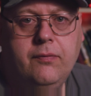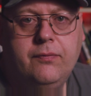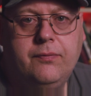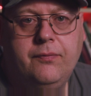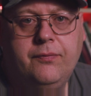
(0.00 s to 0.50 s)

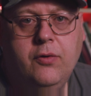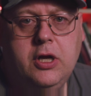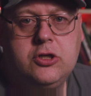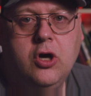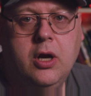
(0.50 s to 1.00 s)

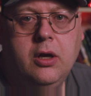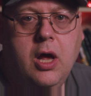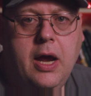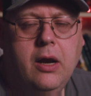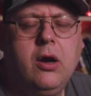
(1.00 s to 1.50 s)
footage
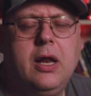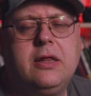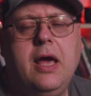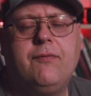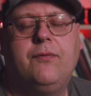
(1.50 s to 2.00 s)
online, or
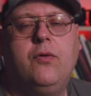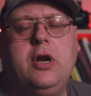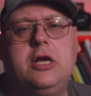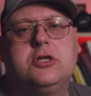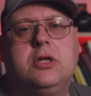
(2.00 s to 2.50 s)
like they have
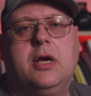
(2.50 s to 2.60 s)
footage,